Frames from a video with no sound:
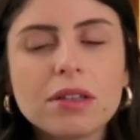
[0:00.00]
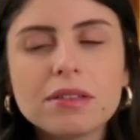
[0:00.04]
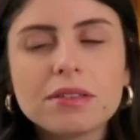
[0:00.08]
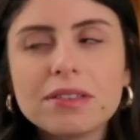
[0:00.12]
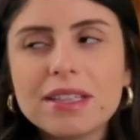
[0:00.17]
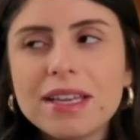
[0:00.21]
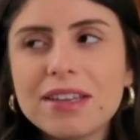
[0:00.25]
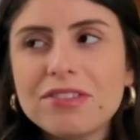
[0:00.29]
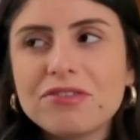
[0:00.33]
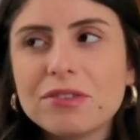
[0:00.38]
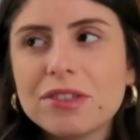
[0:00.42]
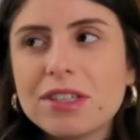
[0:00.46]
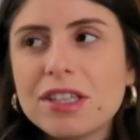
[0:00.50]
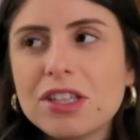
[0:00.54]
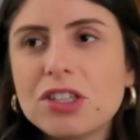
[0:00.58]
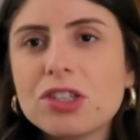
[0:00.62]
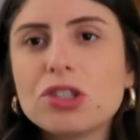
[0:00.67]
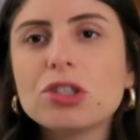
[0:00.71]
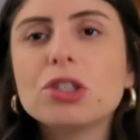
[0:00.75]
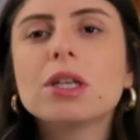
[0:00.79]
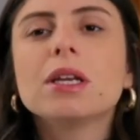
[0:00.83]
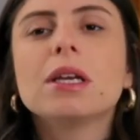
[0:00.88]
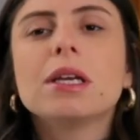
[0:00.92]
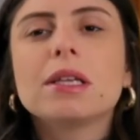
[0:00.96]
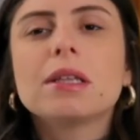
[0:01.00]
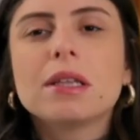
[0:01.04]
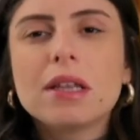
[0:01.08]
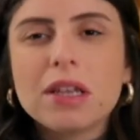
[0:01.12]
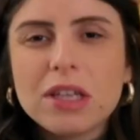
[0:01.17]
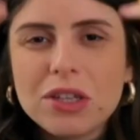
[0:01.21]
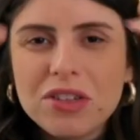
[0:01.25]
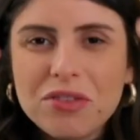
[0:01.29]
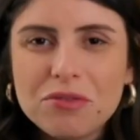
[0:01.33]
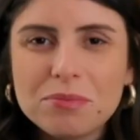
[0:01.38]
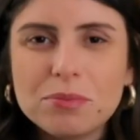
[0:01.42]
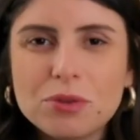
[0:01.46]
Definition.
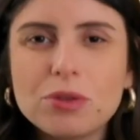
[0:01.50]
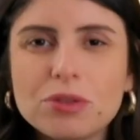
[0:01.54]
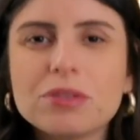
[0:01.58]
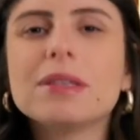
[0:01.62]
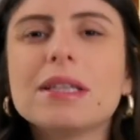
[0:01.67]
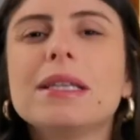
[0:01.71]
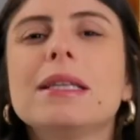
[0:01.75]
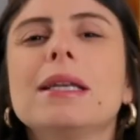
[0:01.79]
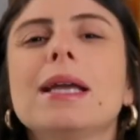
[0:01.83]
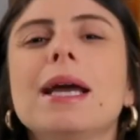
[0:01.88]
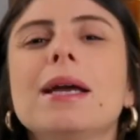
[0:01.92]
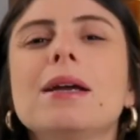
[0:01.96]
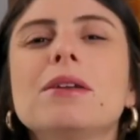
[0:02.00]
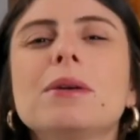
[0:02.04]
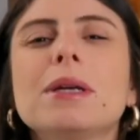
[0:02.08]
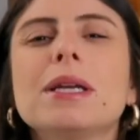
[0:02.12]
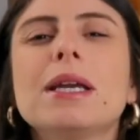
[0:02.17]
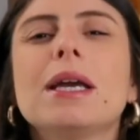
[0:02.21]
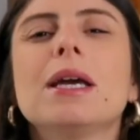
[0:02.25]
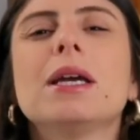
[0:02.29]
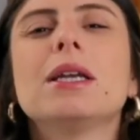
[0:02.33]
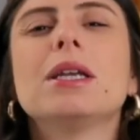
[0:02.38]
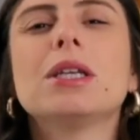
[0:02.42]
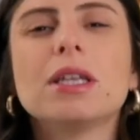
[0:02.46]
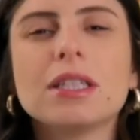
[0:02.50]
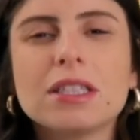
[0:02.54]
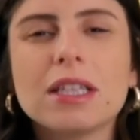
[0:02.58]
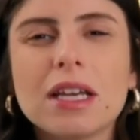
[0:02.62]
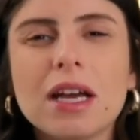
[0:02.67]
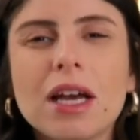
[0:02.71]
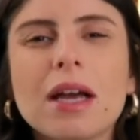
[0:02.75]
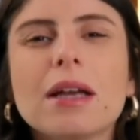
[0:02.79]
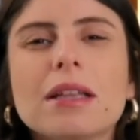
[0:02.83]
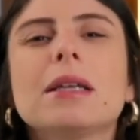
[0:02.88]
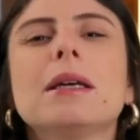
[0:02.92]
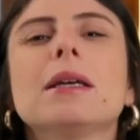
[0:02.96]
Put the definition
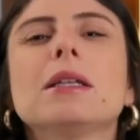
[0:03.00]
on the